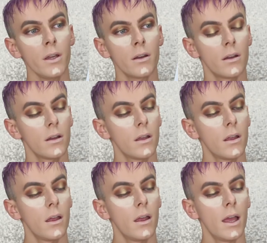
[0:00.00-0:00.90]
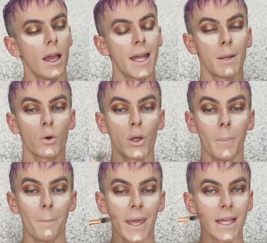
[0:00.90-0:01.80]
it and I'm going
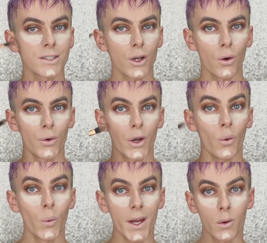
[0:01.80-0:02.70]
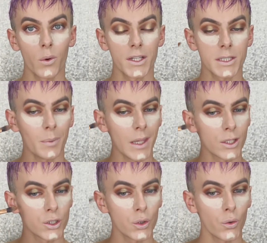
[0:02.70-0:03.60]
to paint it on where I want it to
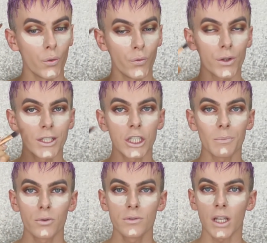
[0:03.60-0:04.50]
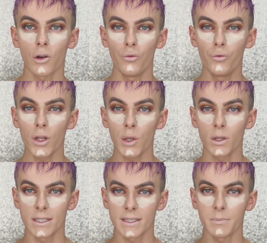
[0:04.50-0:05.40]
be. So for the cheekbones, I really
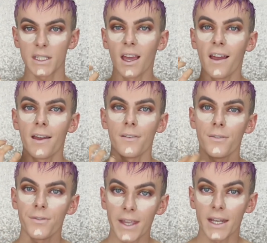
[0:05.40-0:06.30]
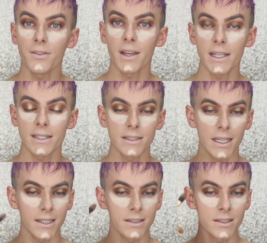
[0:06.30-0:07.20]
want this to be very, very
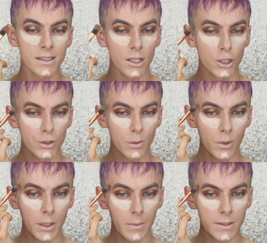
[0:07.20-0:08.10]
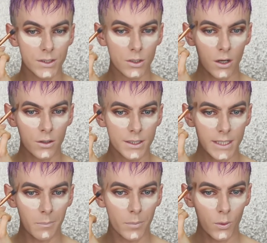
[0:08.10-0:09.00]
intense. So I'm going to start on the
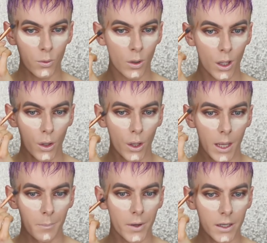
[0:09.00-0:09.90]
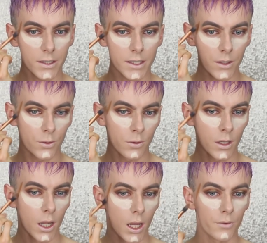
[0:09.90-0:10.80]
temple and bring it down.
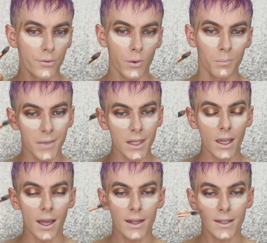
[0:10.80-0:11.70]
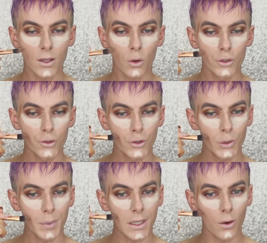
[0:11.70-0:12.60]
And for me, I like the contour
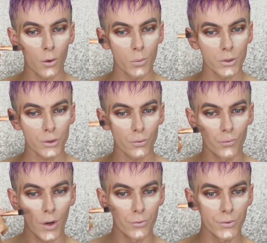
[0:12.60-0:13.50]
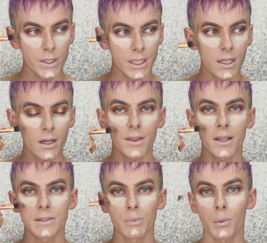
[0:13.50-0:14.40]
to be almost rounded here. I
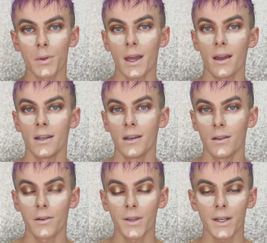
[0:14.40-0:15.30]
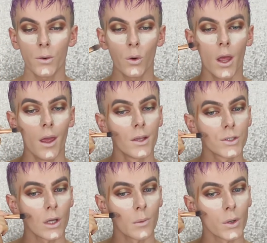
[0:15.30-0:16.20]
think I spoke about that in another video.
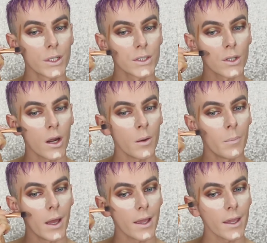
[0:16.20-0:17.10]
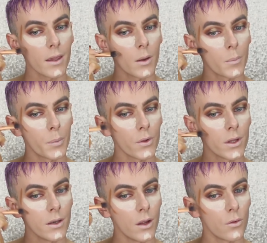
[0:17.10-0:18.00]
So I'm going to start by
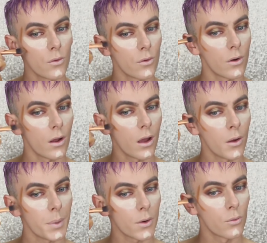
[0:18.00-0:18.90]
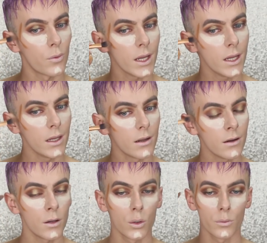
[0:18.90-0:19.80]
pulling up right
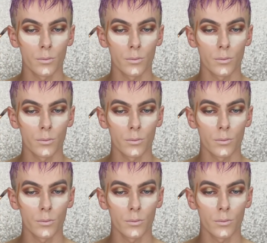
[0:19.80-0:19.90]
here.